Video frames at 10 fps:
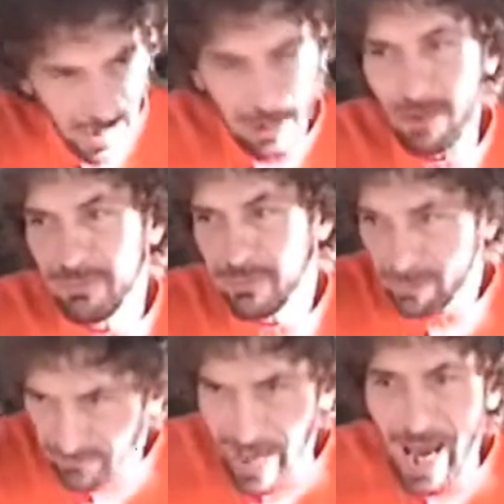of
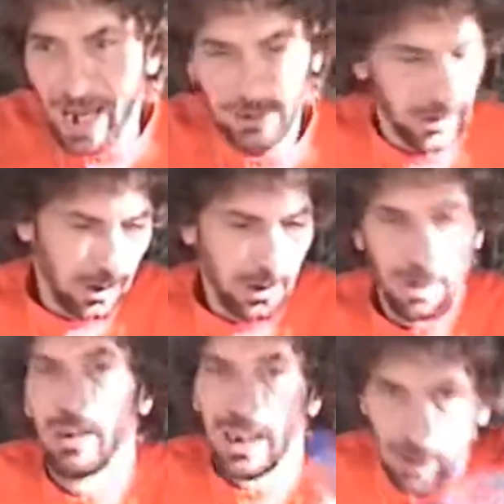facts,
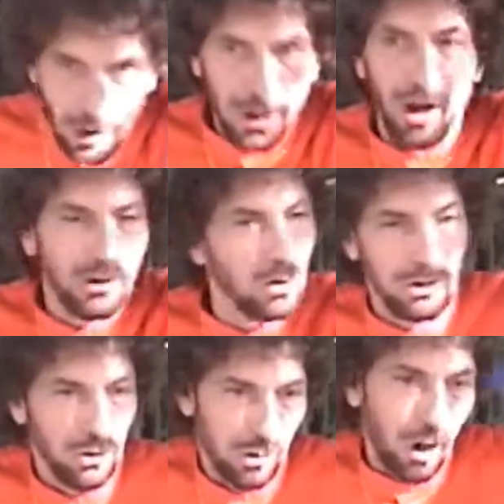he does not,
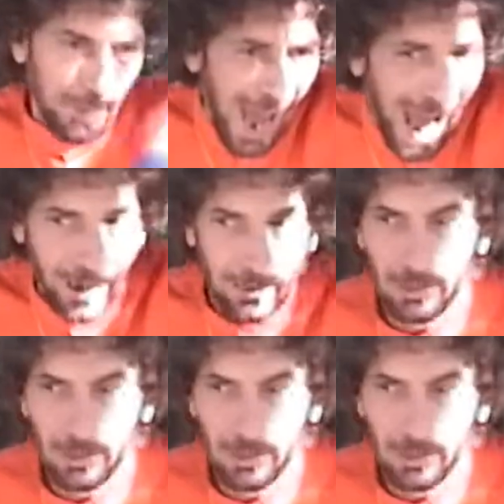it's not bad.